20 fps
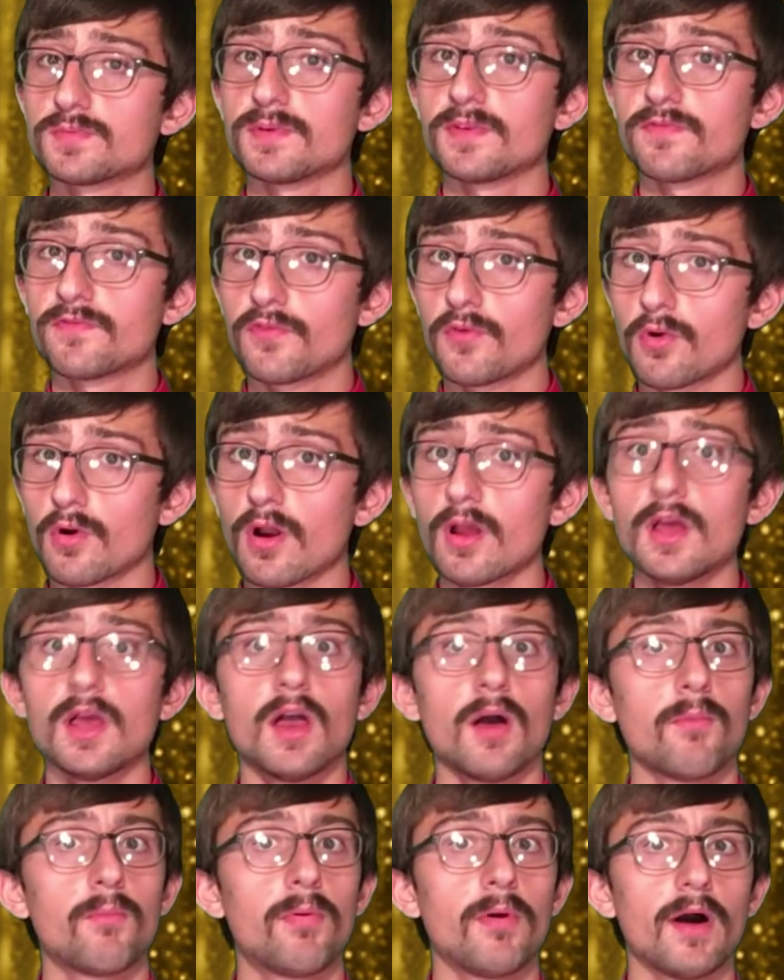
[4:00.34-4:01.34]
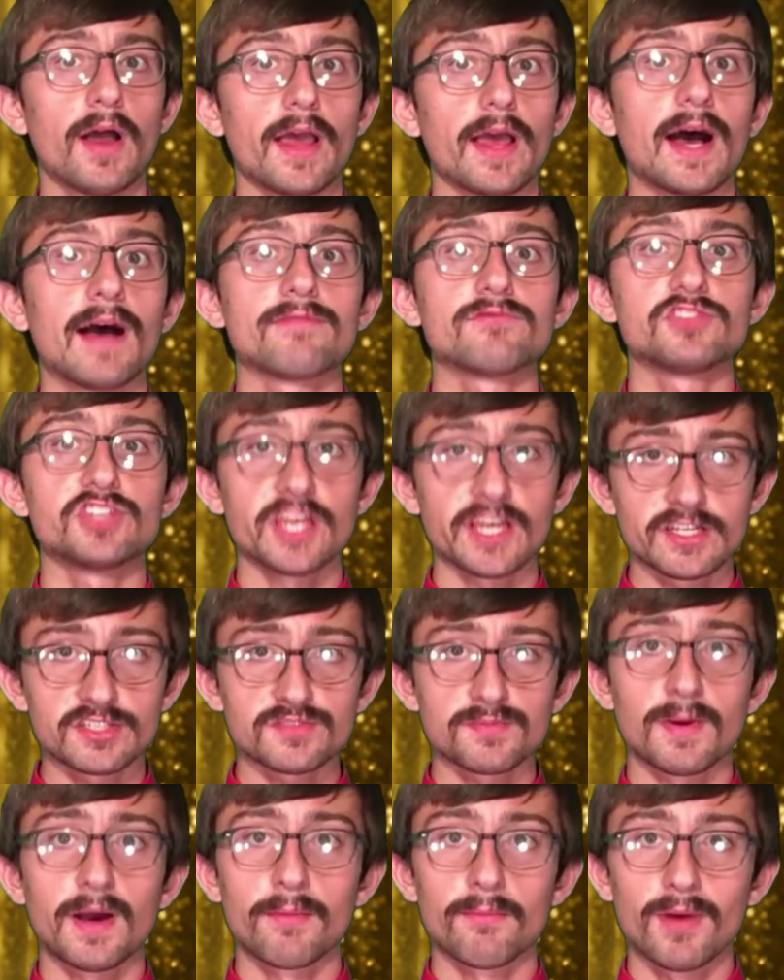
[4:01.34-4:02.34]
before, but I've
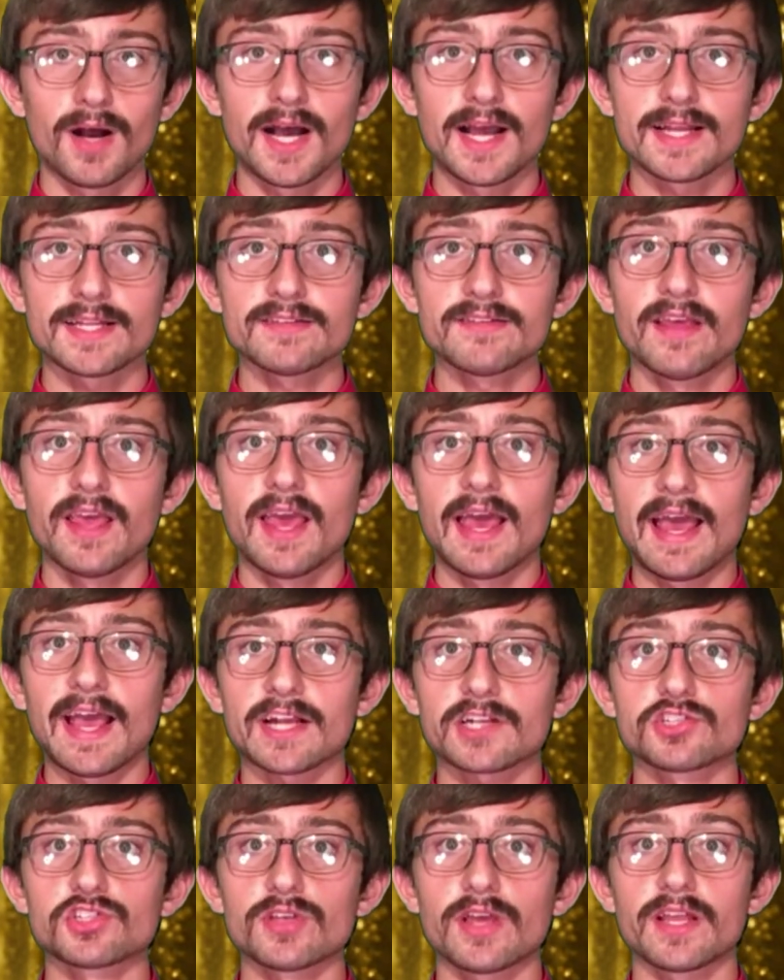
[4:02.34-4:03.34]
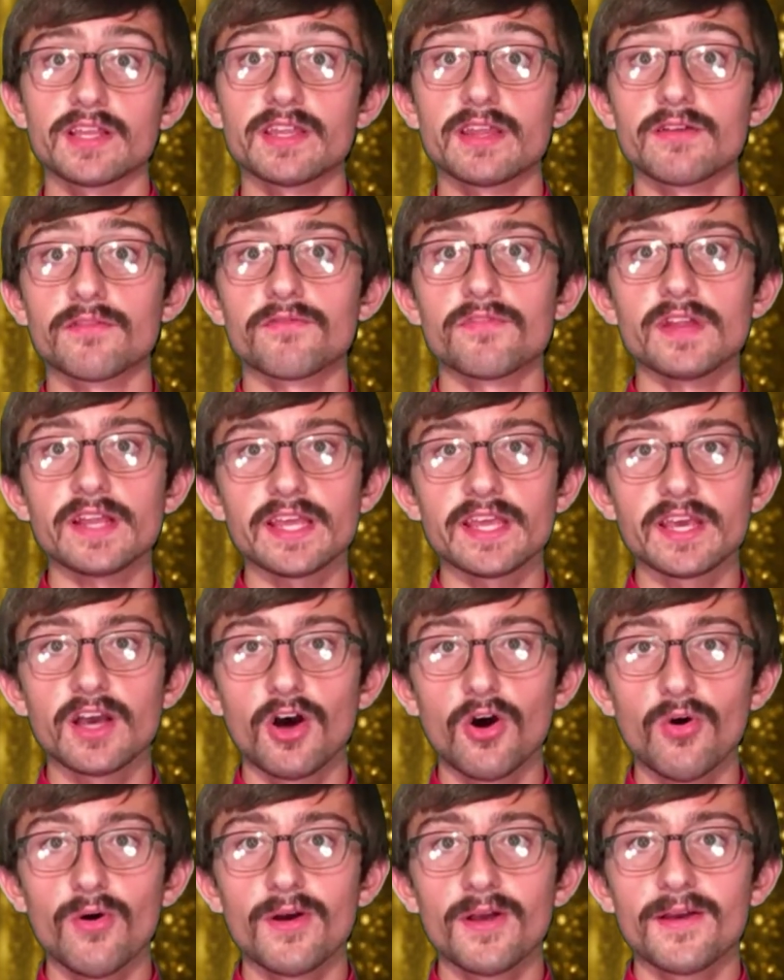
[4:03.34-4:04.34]
changed my mind. Actually, I did a
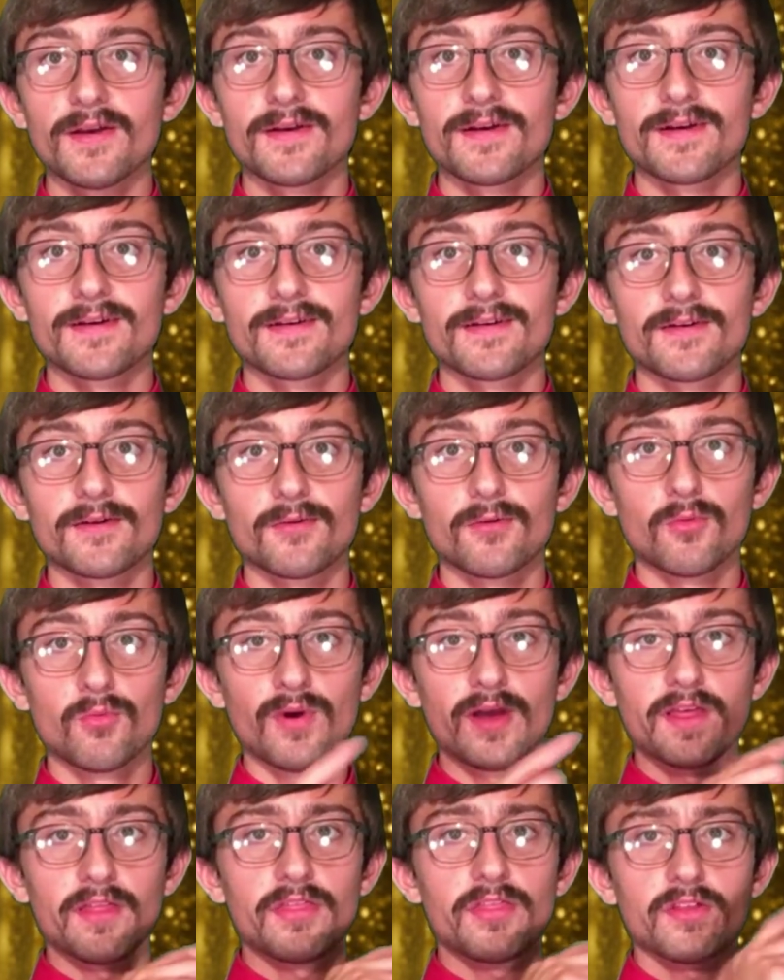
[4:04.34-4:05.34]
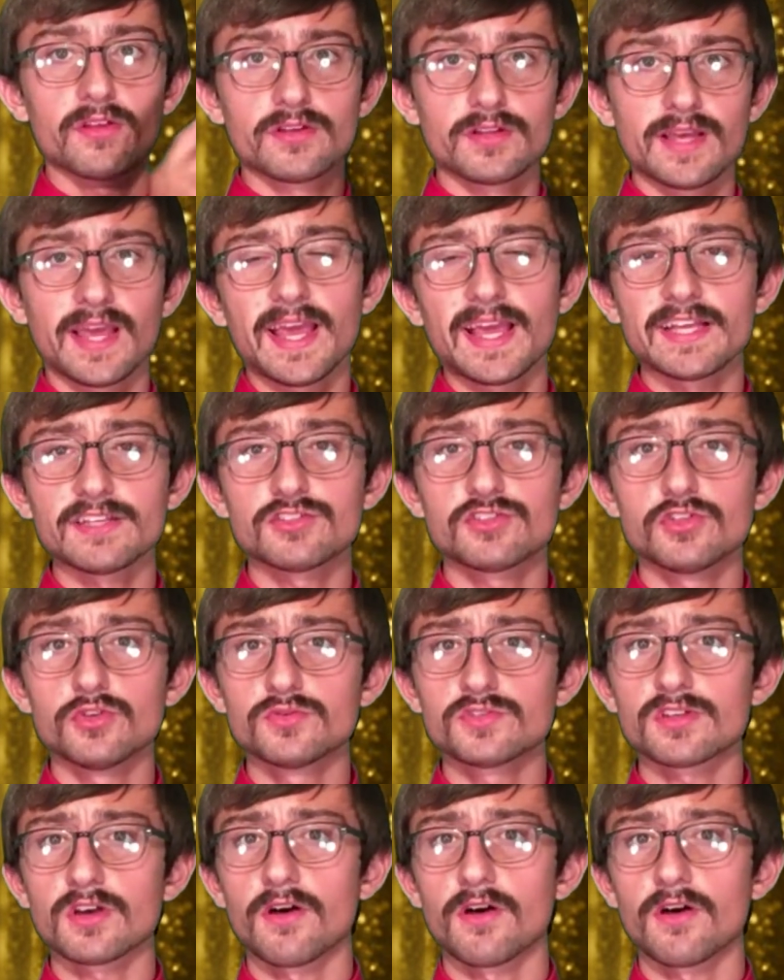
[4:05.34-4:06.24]
video with Jesus